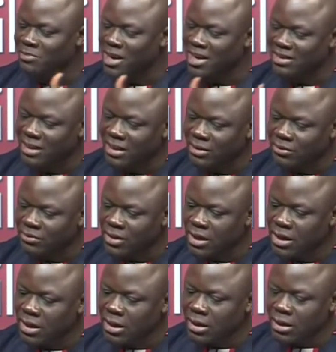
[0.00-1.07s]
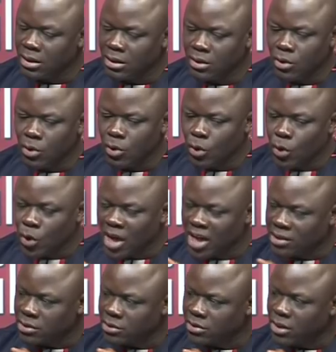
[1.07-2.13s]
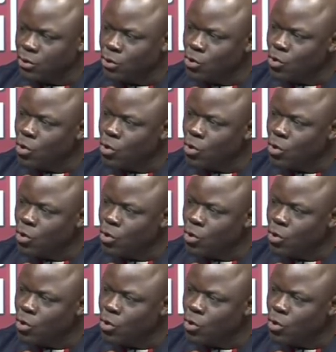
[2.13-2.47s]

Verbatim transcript: myself, you know, look at children who